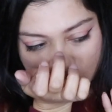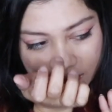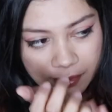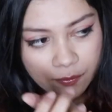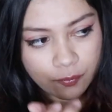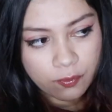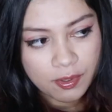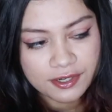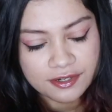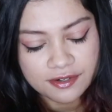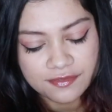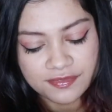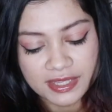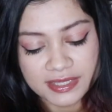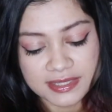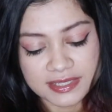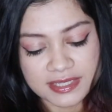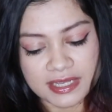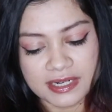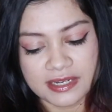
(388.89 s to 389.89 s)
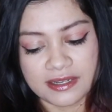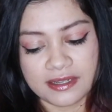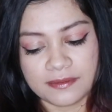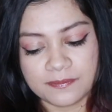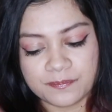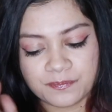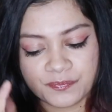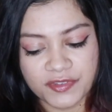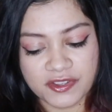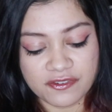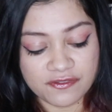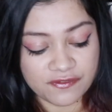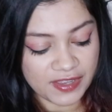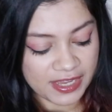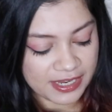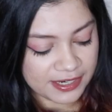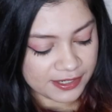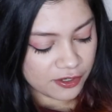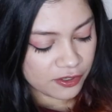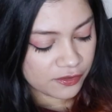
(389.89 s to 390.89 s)
I wonder if that's gonna
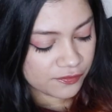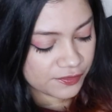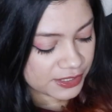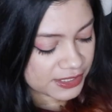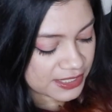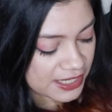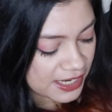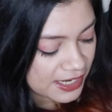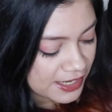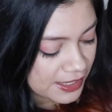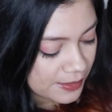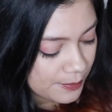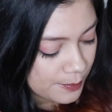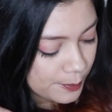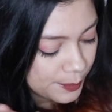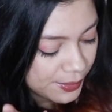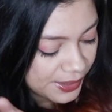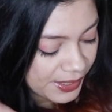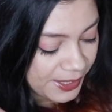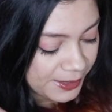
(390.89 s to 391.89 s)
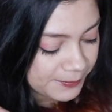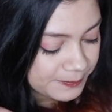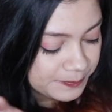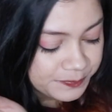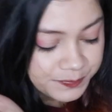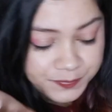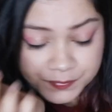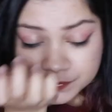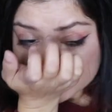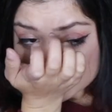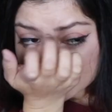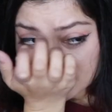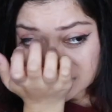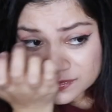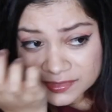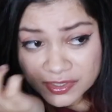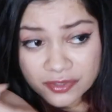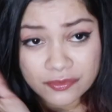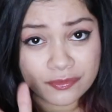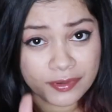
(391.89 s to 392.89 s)
fade over time, but
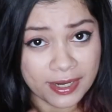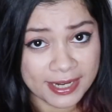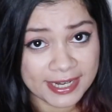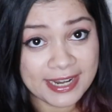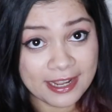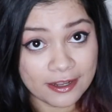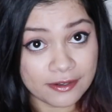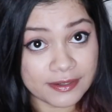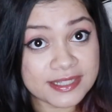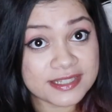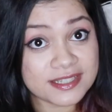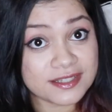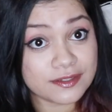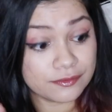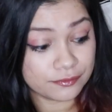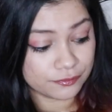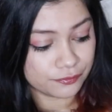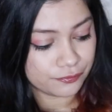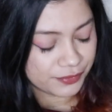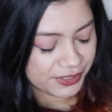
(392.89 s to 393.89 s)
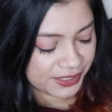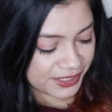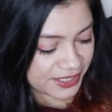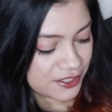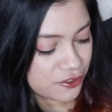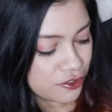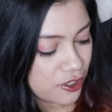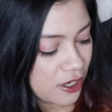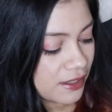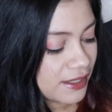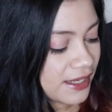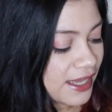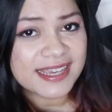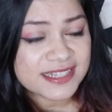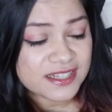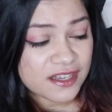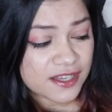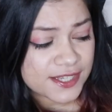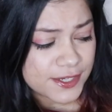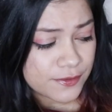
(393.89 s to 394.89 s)
right now it's really strong.
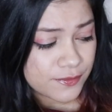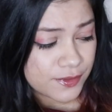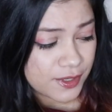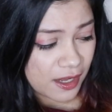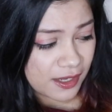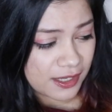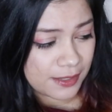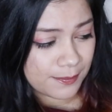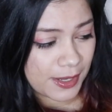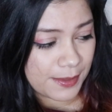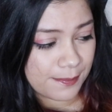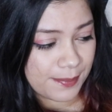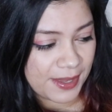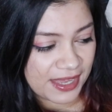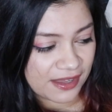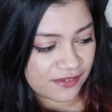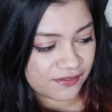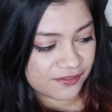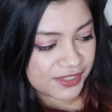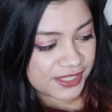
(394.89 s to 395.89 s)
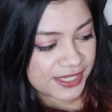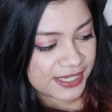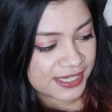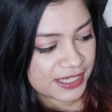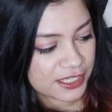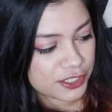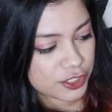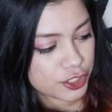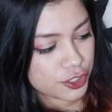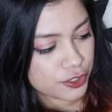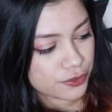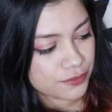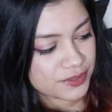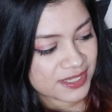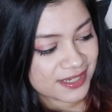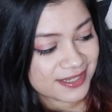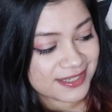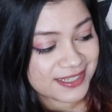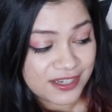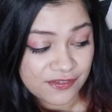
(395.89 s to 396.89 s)
It's also not in my pamphlet. It
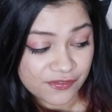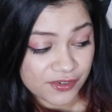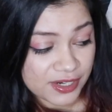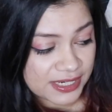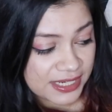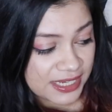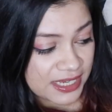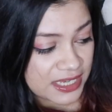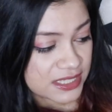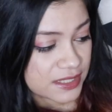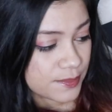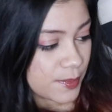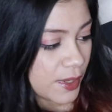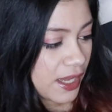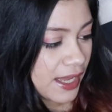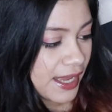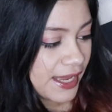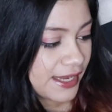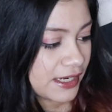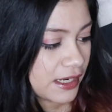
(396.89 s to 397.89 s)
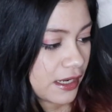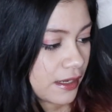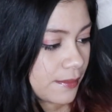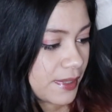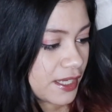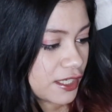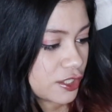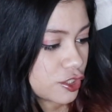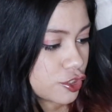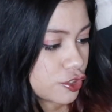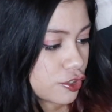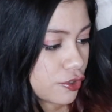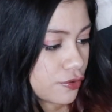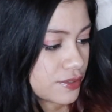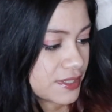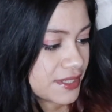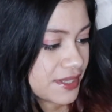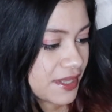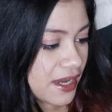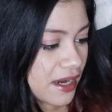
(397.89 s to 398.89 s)
shows a different eSpa item. It
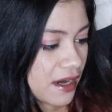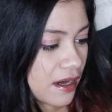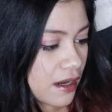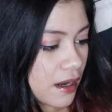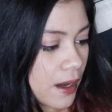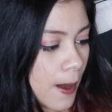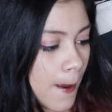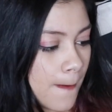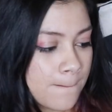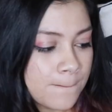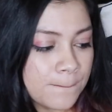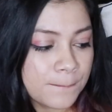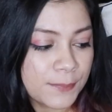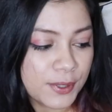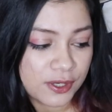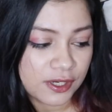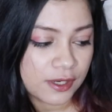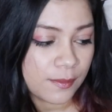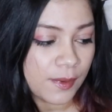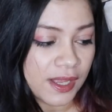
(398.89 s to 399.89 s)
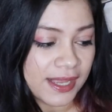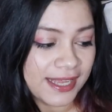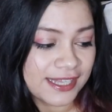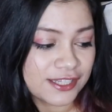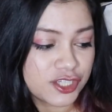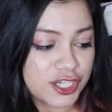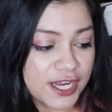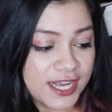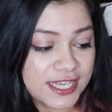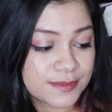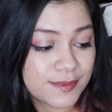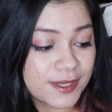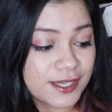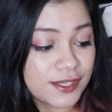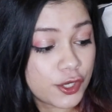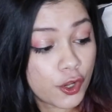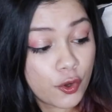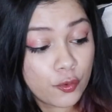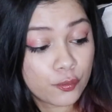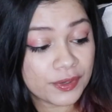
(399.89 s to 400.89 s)
shows their Bergamot and
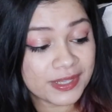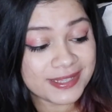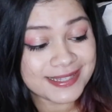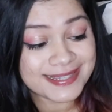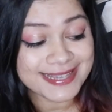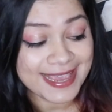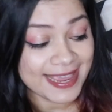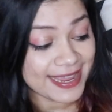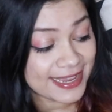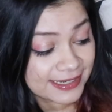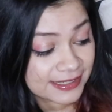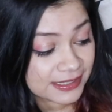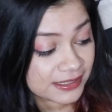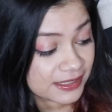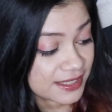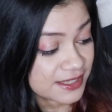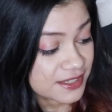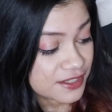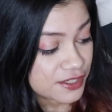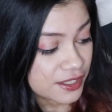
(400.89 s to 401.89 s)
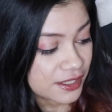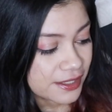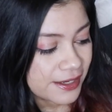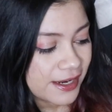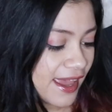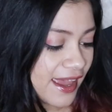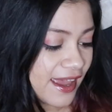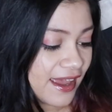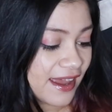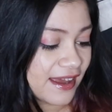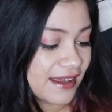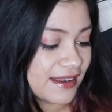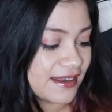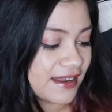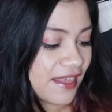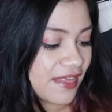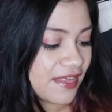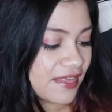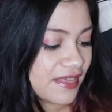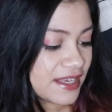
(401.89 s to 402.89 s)
Jasmine No Rinse Hand Cleanser.
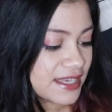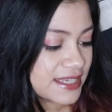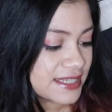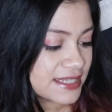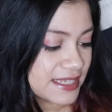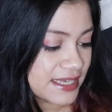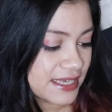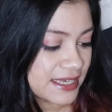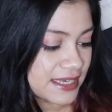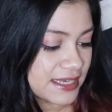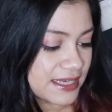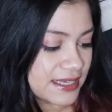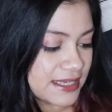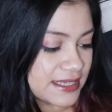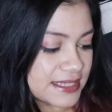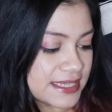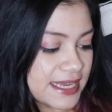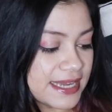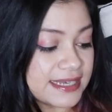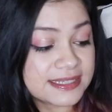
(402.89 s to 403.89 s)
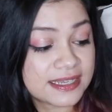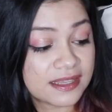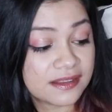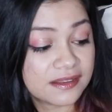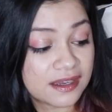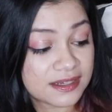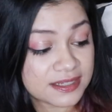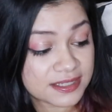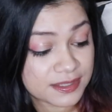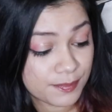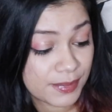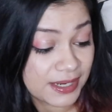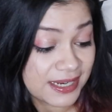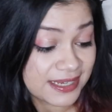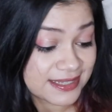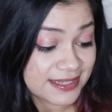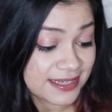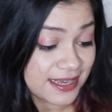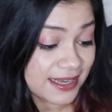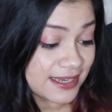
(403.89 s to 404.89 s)
And this is a deluxe
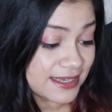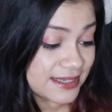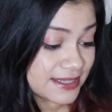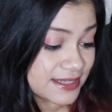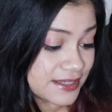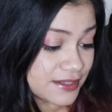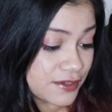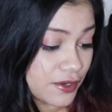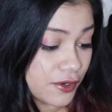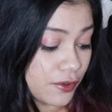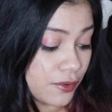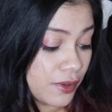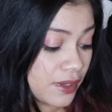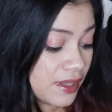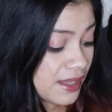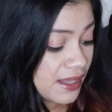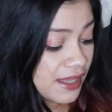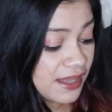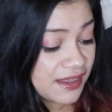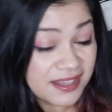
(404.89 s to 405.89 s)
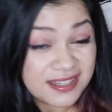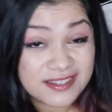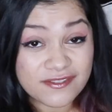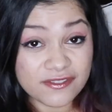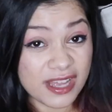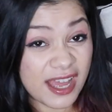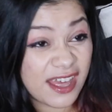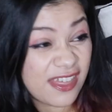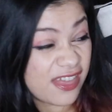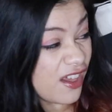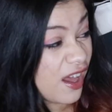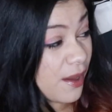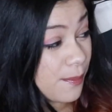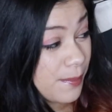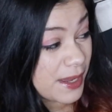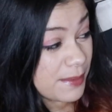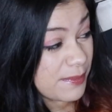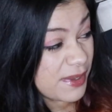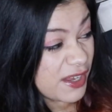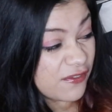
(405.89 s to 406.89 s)
mini size. So this I thought
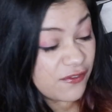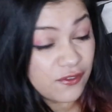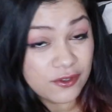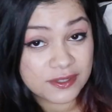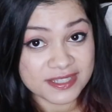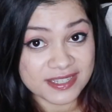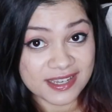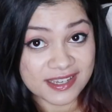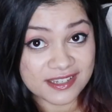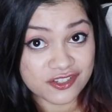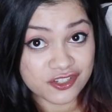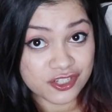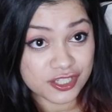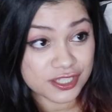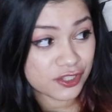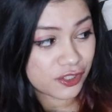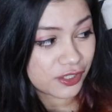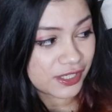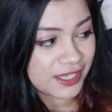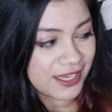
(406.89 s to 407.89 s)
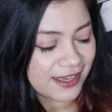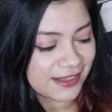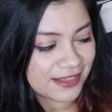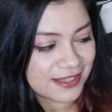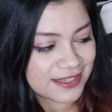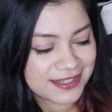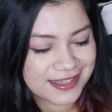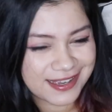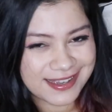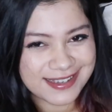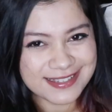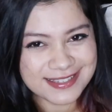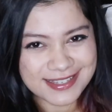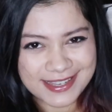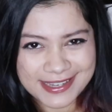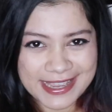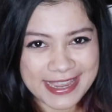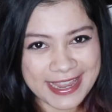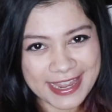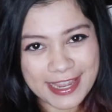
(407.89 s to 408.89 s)
might be a full size, just looking at the size,
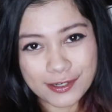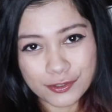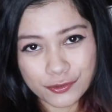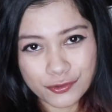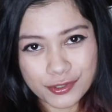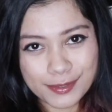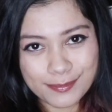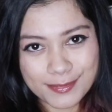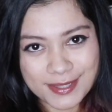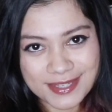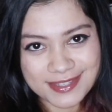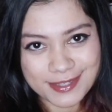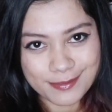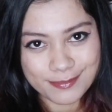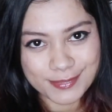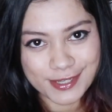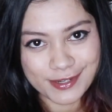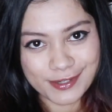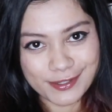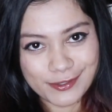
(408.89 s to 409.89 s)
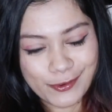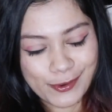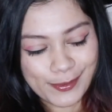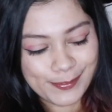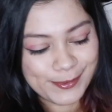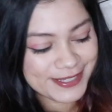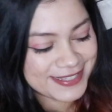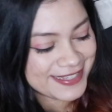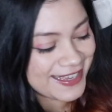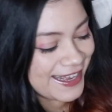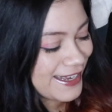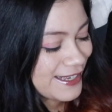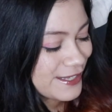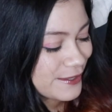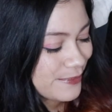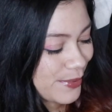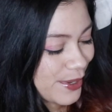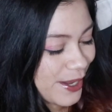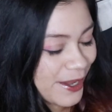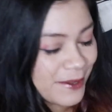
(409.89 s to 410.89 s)
like a hand cream. This seems like a normal
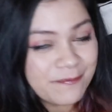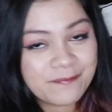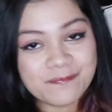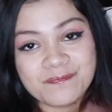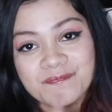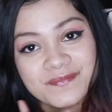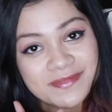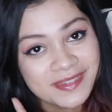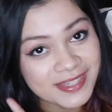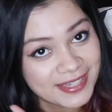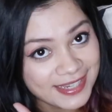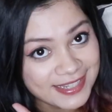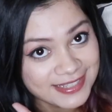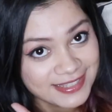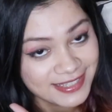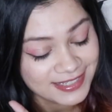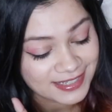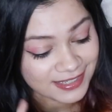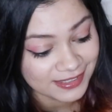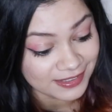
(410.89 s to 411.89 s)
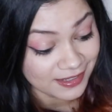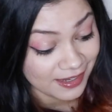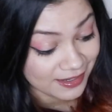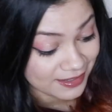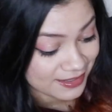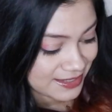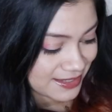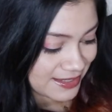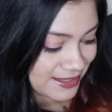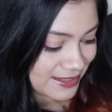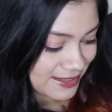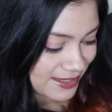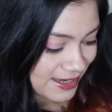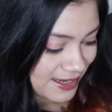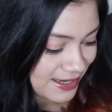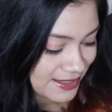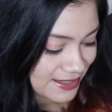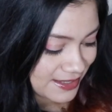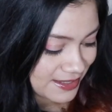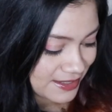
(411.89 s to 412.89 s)
size, but it's a deluxe
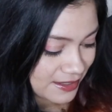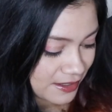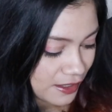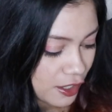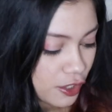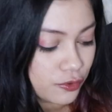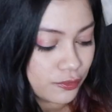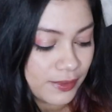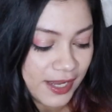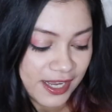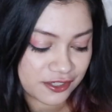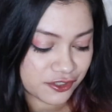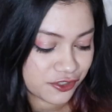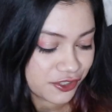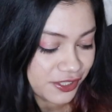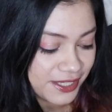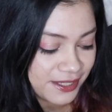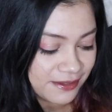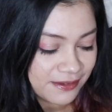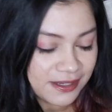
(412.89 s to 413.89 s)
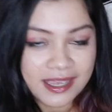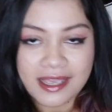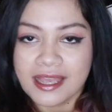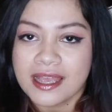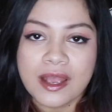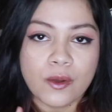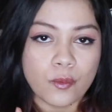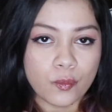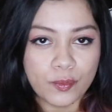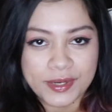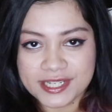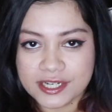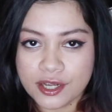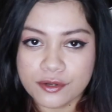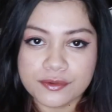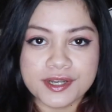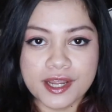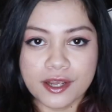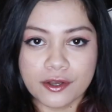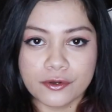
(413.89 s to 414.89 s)
size. Oh, actually, we
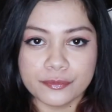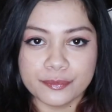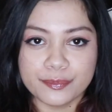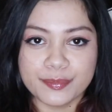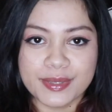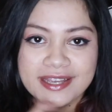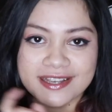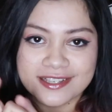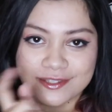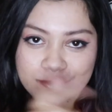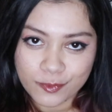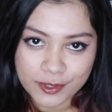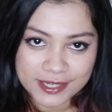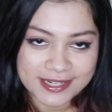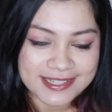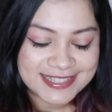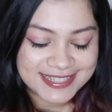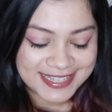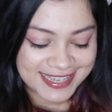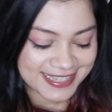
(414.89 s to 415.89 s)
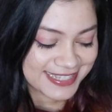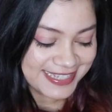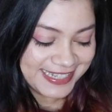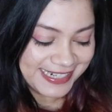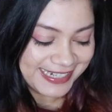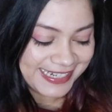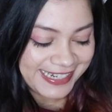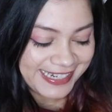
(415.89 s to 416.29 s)
don't know because what it says in